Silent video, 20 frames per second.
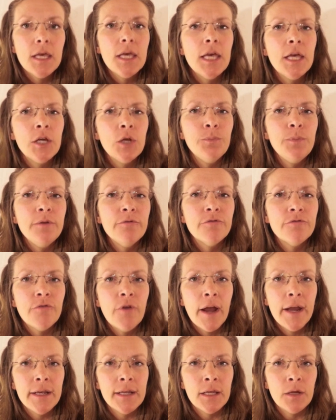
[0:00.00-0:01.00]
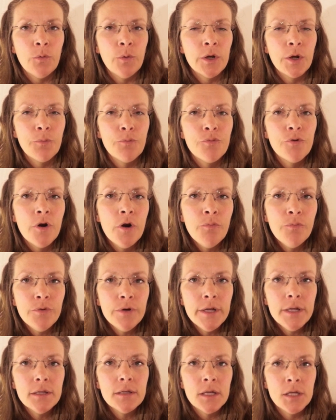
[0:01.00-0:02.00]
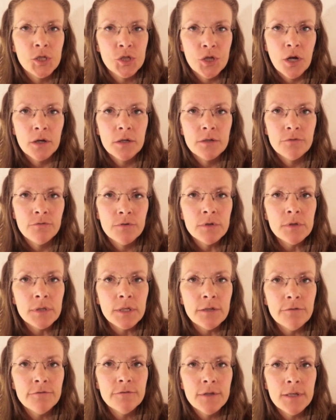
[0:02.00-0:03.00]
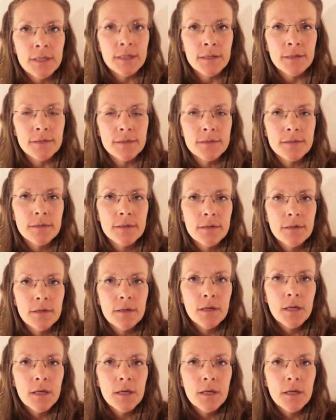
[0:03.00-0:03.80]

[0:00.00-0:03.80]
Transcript: it could be frightening what appropriate injunctive relief is.